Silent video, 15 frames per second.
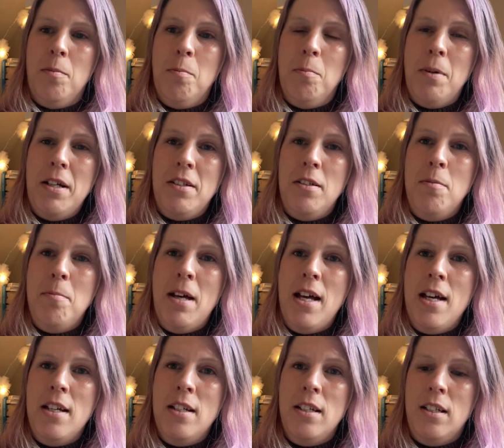button
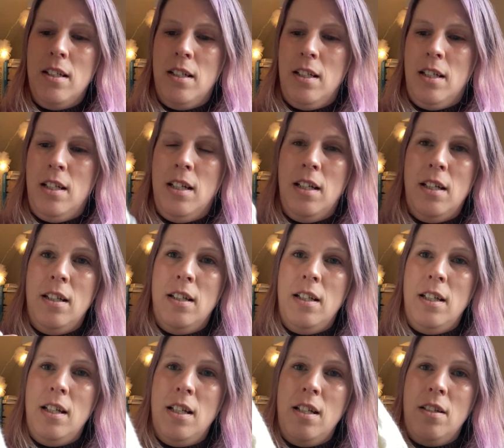band, and
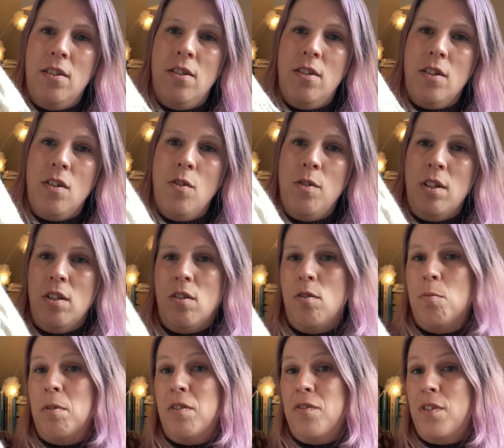it's going to
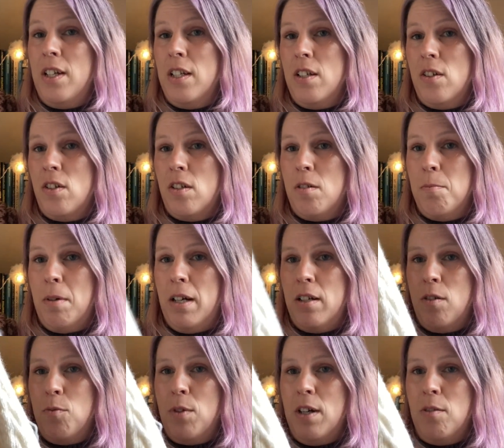be finished by
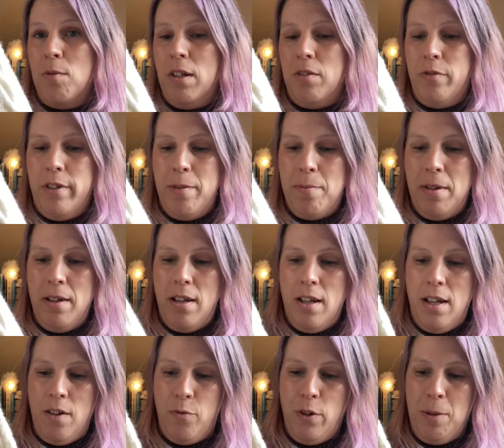a 1/1
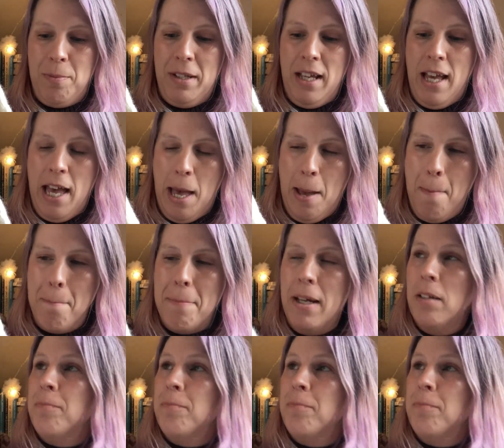ribbed hem.